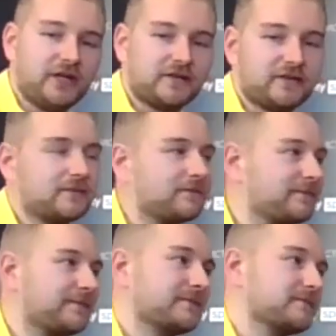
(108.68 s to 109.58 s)

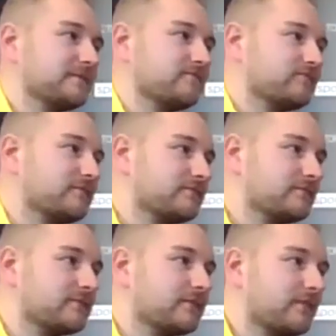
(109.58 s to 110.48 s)

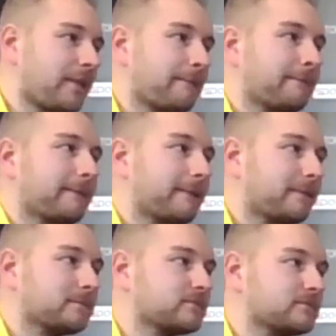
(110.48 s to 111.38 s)

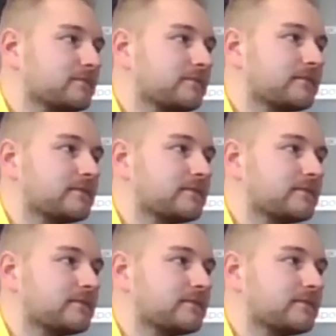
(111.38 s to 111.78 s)
(silent)